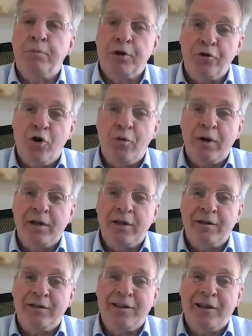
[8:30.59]
but knowing
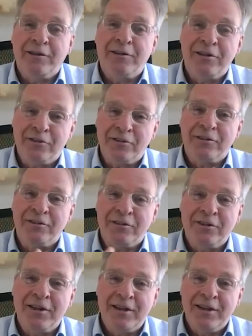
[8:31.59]
that that
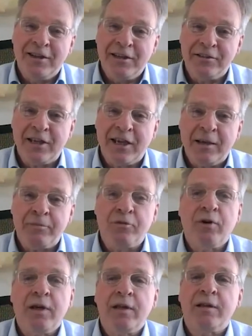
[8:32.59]
distance is kept,
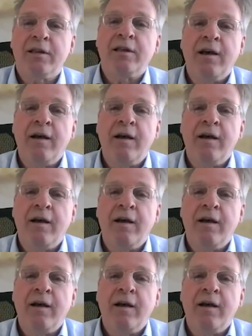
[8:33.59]
right?